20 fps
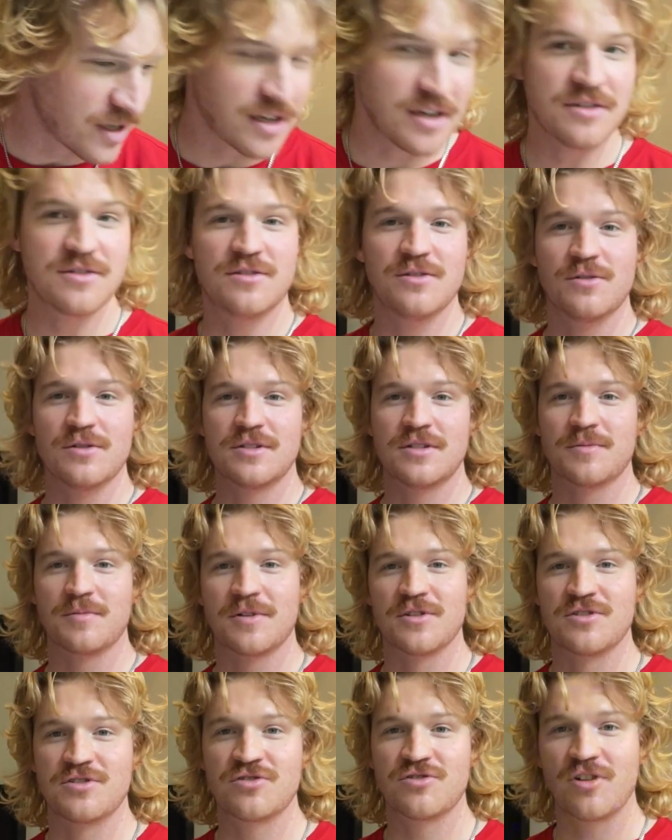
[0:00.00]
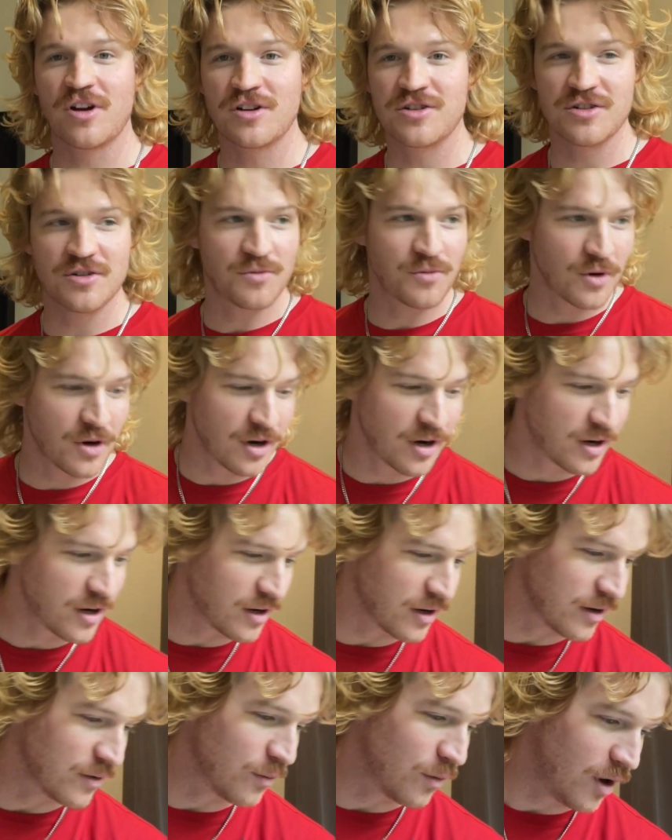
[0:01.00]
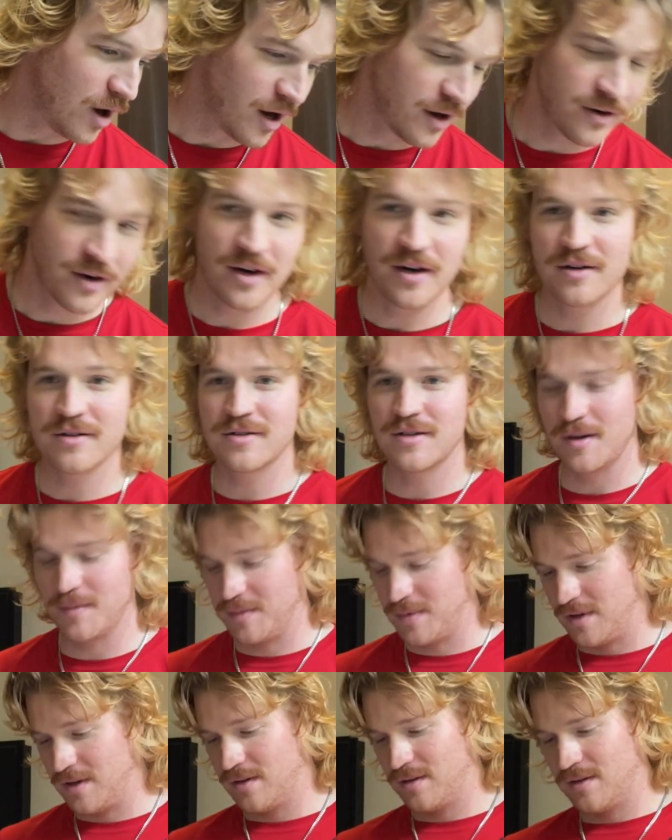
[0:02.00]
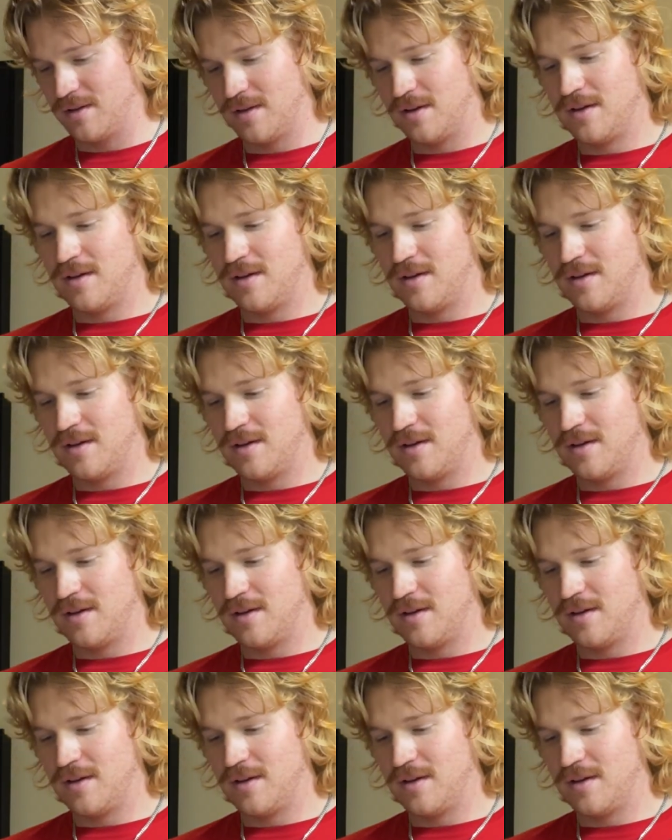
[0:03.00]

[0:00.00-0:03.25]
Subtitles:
like he's doing some construction work or watering or something.